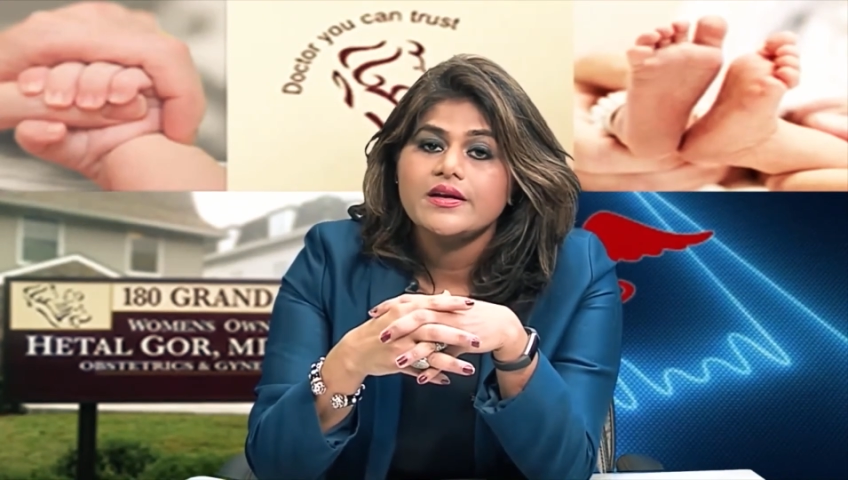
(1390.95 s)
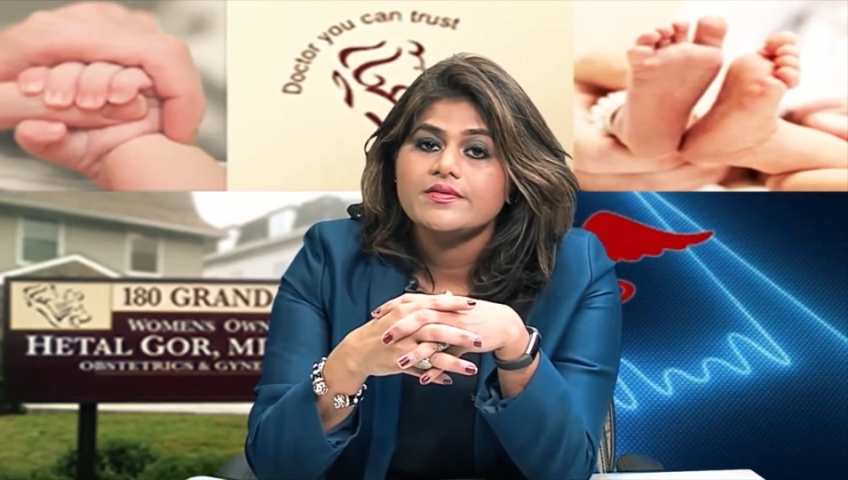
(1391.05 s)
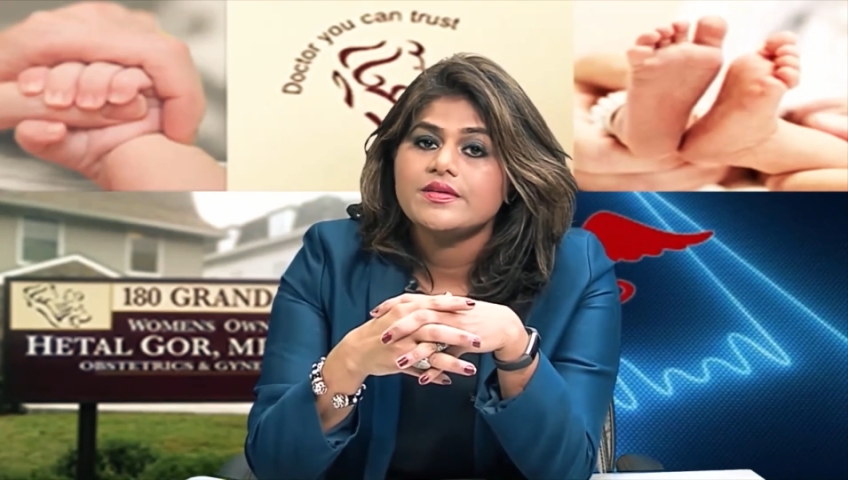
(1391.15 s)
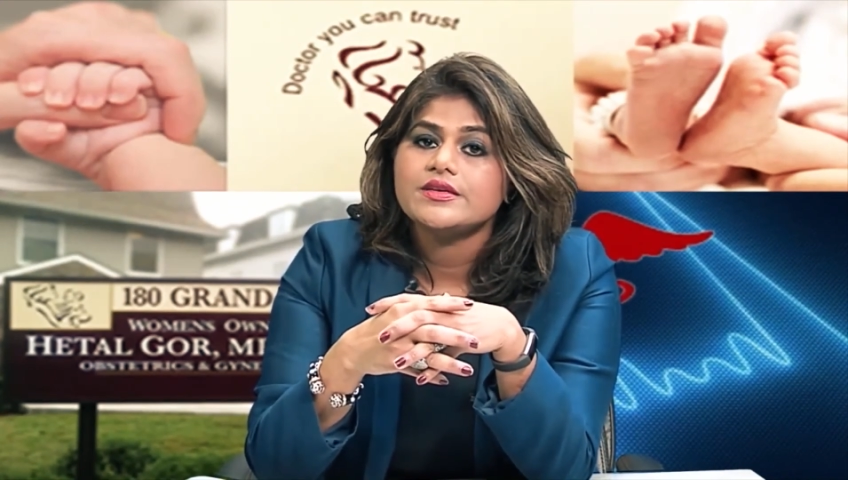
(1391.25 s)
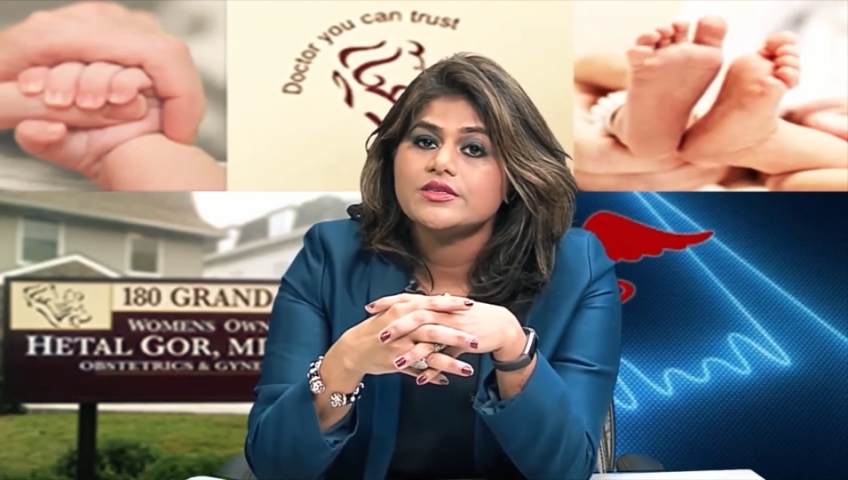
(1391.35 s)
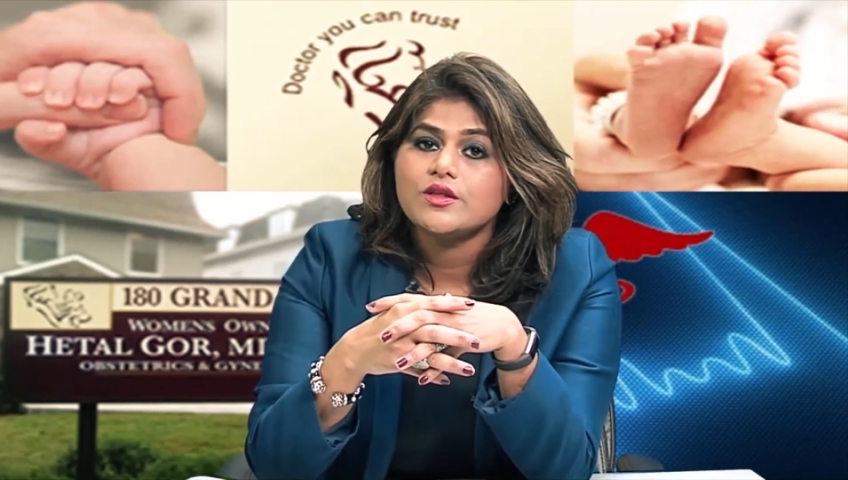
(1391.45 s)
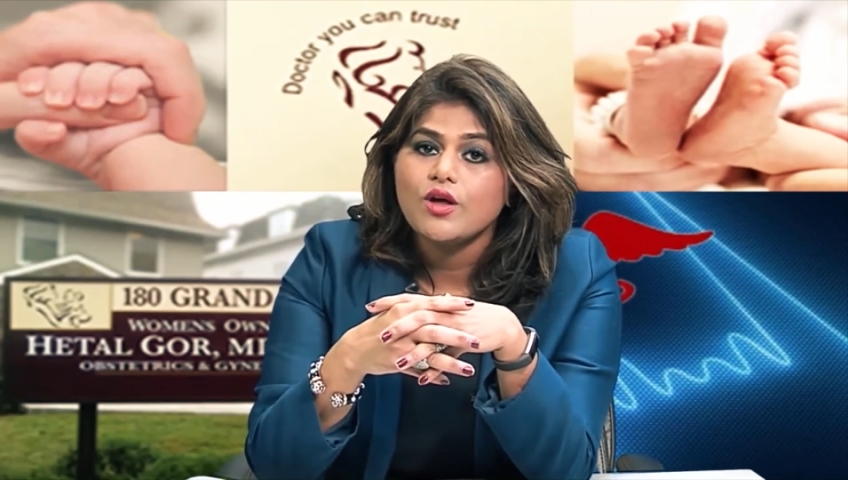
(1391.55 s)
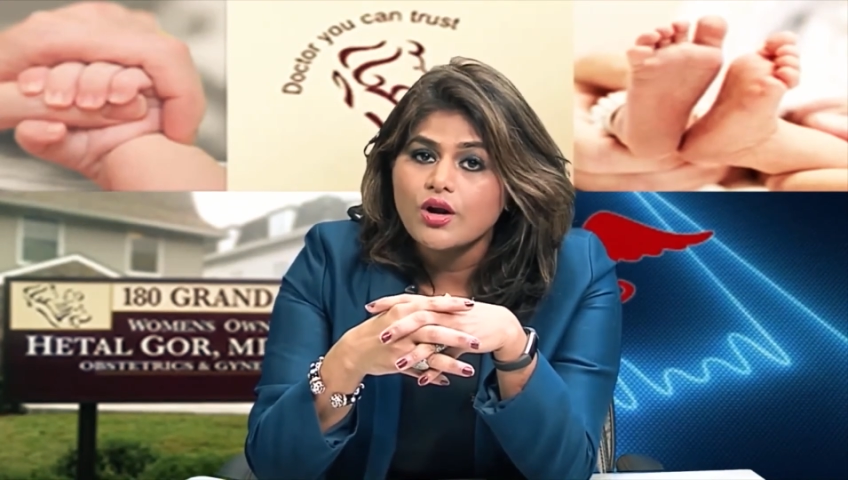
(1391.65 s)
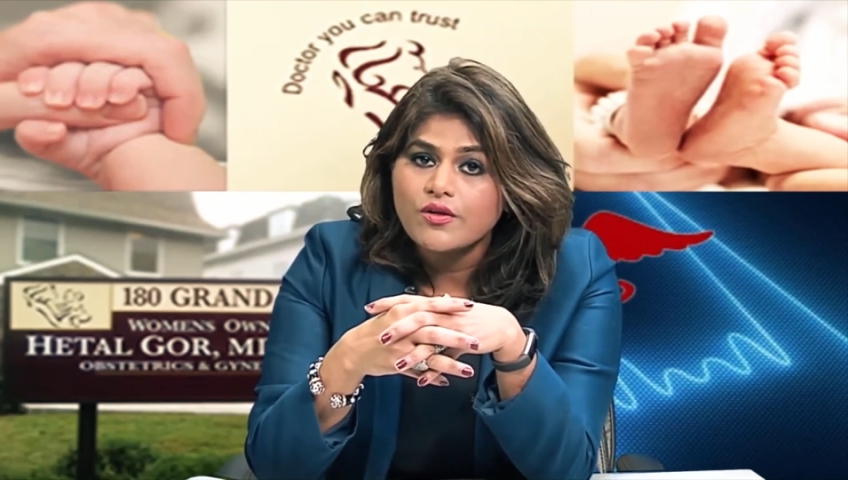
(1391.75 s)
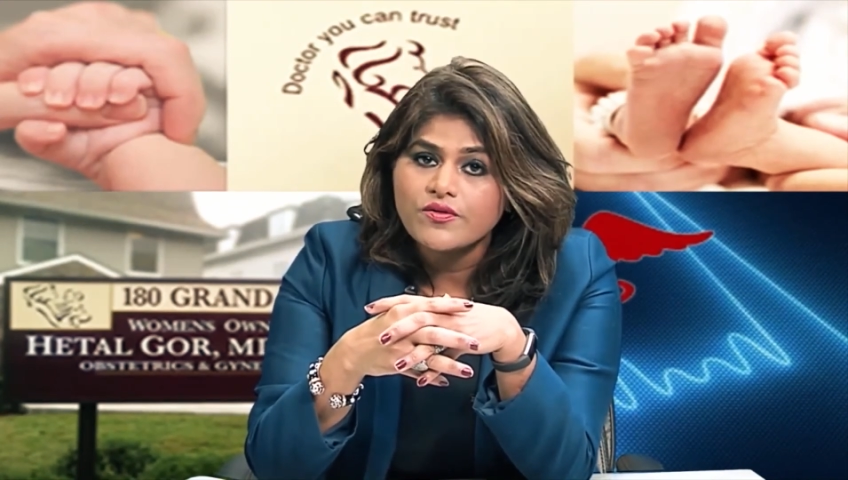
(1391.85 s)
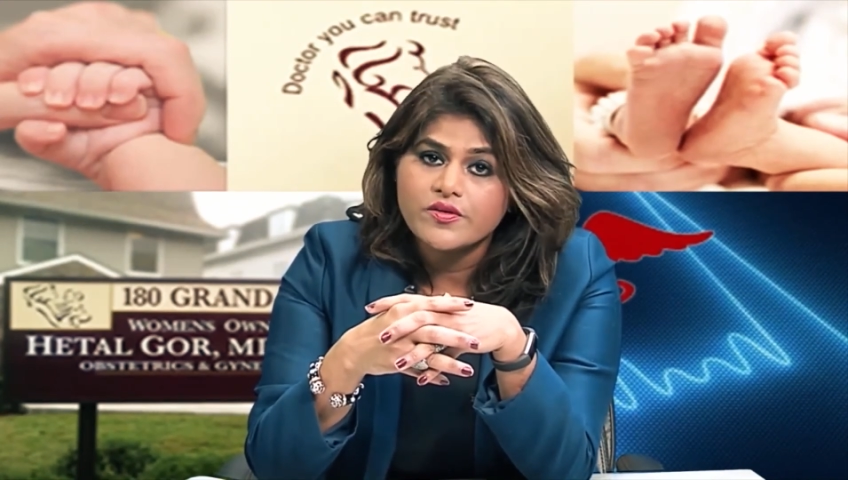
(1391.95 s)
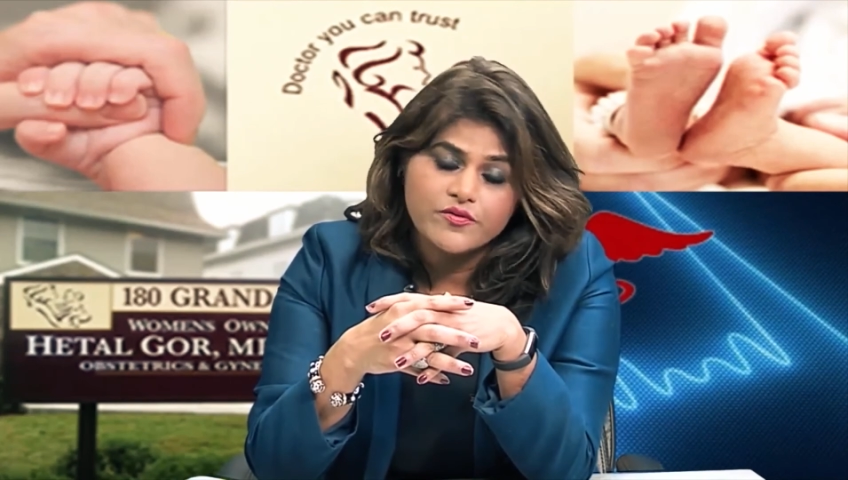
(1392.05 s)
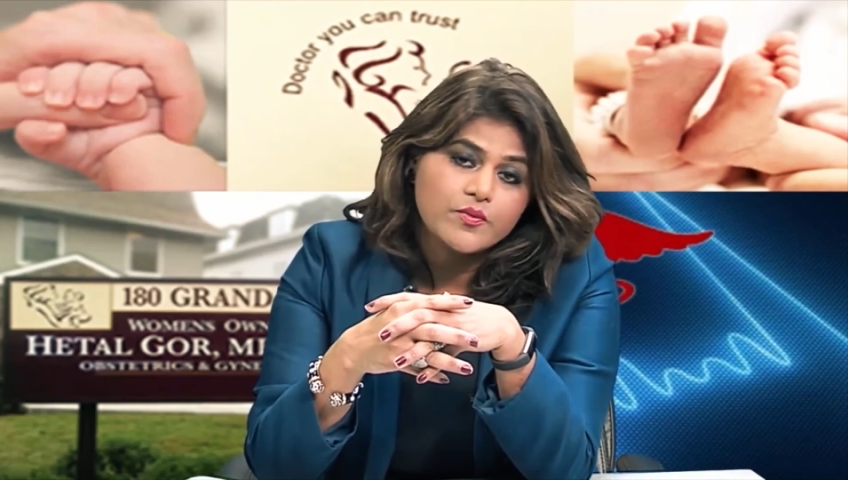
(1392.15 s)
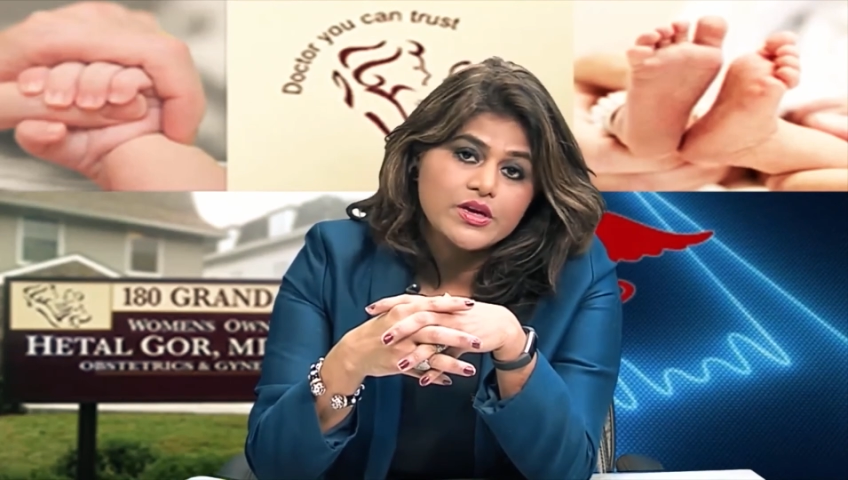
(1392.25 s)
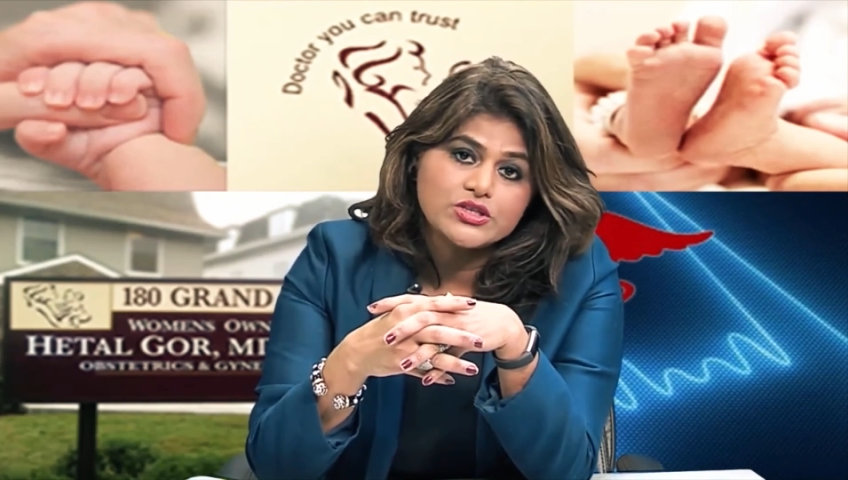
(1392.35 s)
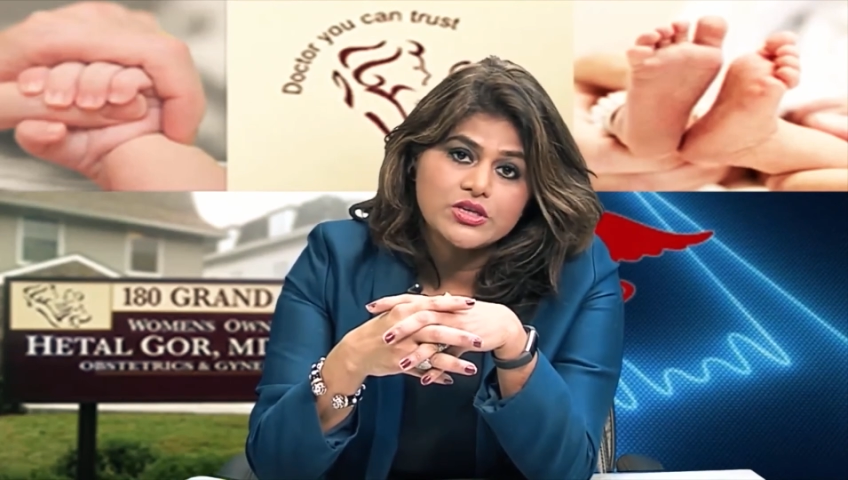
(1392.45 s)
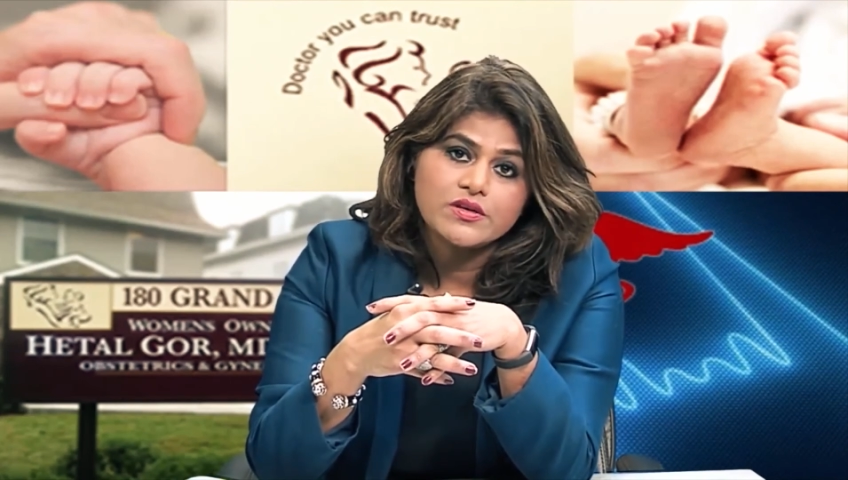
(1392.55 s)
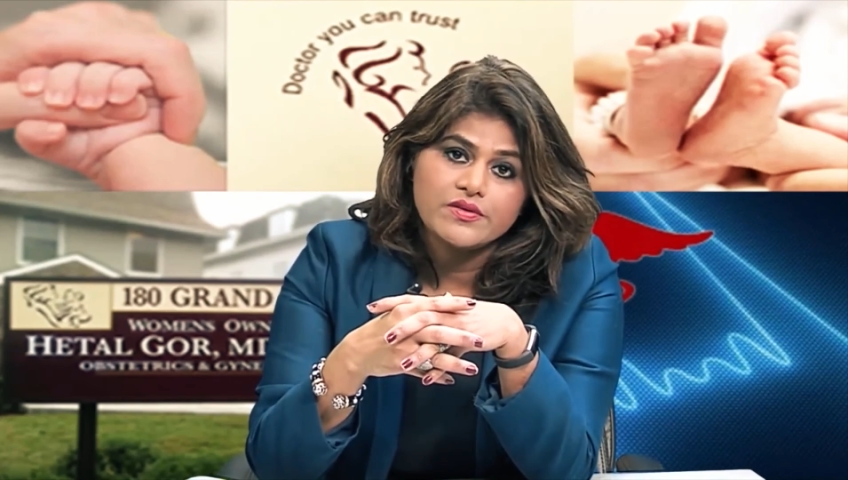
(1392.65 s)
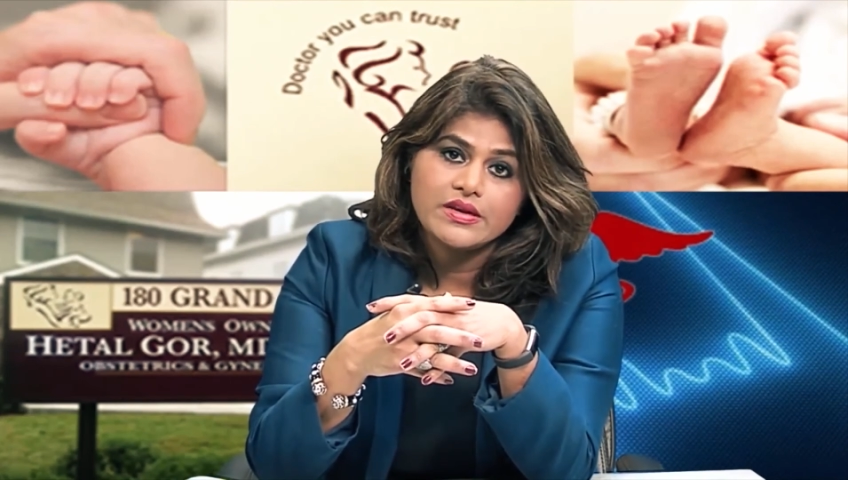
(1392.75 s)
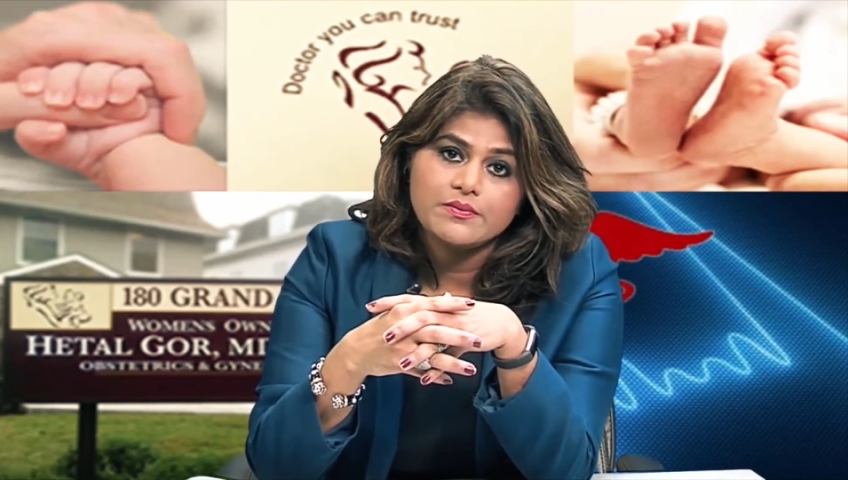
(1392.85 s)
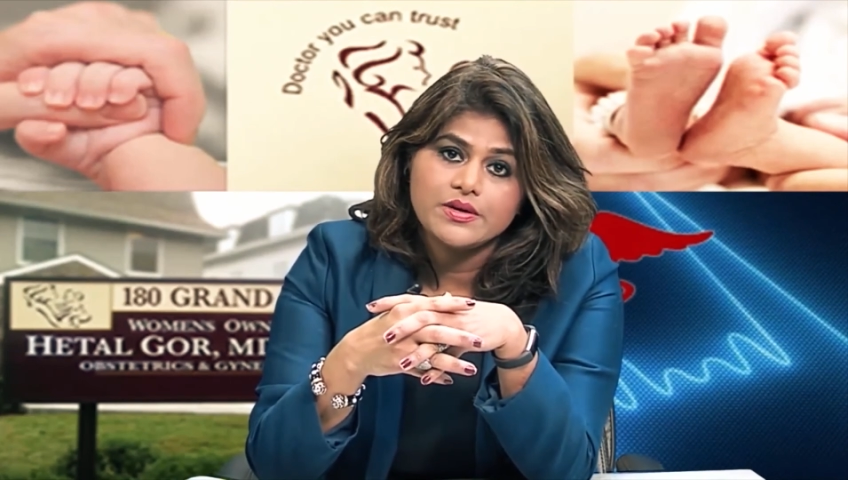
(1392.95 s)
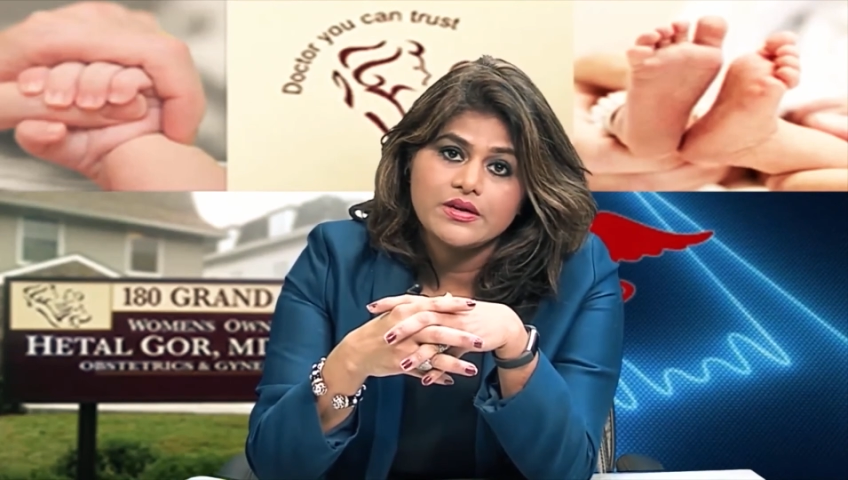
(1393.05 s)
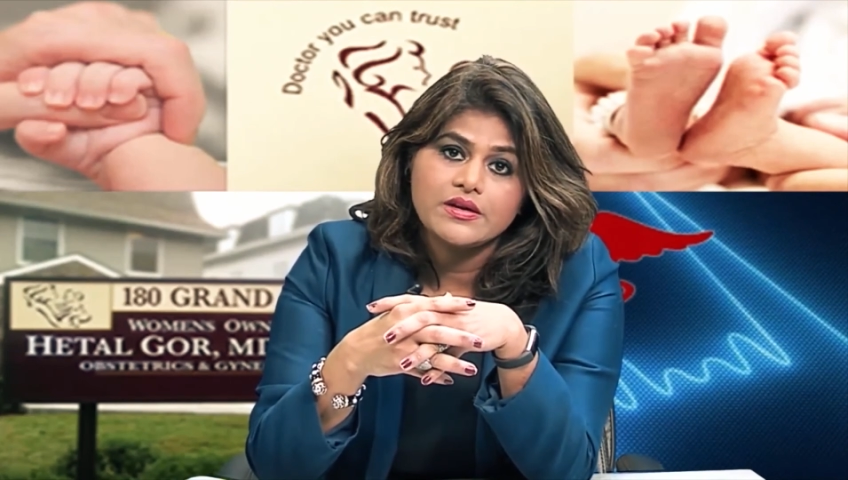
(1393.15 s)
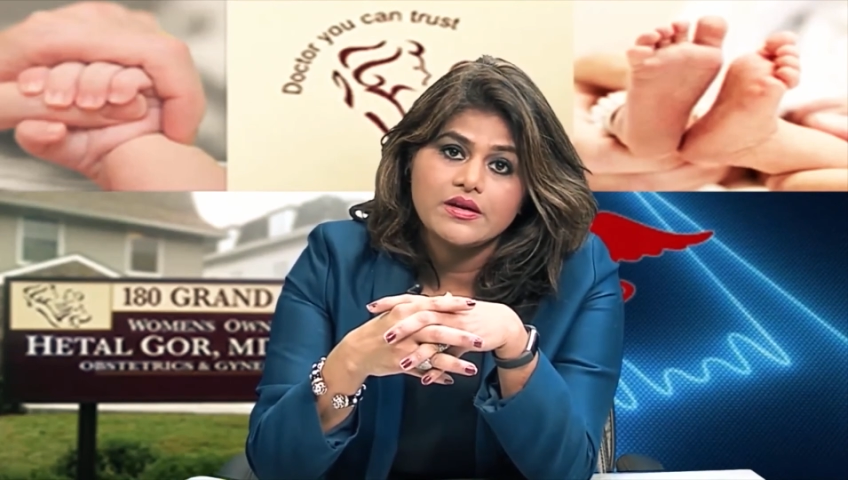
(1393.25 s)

There is a lot of information available.